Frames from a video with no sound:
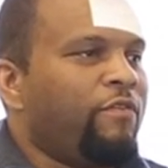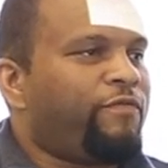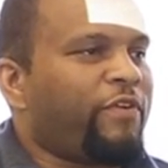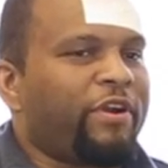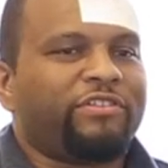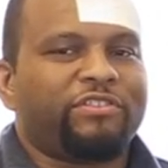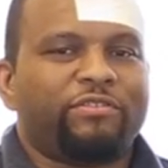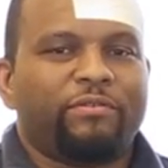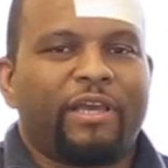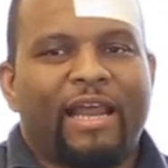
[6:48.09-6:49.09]

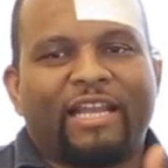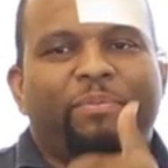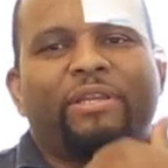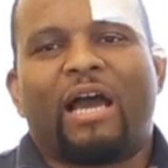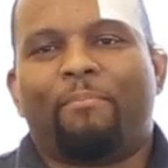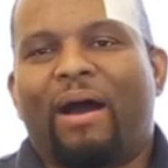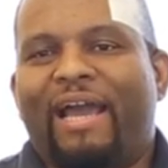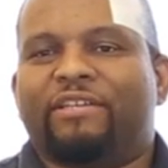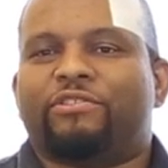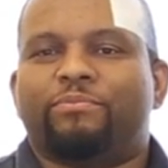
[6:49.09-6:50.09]
First, it had to be
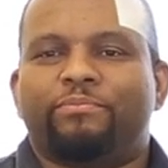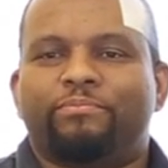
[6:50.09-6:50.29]
non-biased.